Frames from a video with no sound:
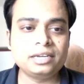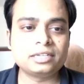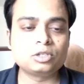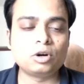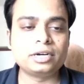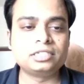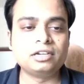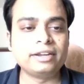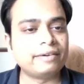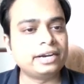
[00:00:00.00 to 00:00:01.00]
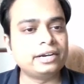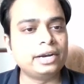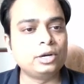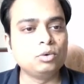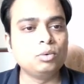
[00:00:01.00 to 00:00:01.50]
it has got itself divided
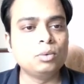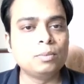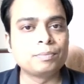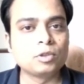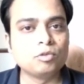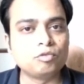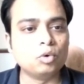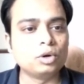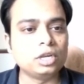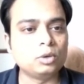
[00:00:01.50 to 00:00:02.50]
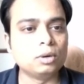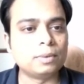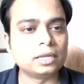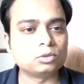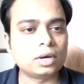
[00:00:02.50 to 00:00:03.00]
into four equal
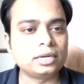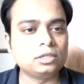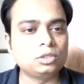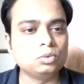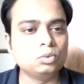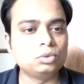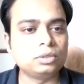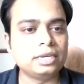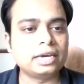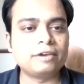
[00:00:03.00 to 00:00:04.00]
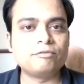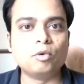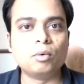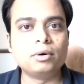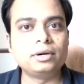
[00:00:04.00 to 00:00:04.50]
parts, one, two, three and four,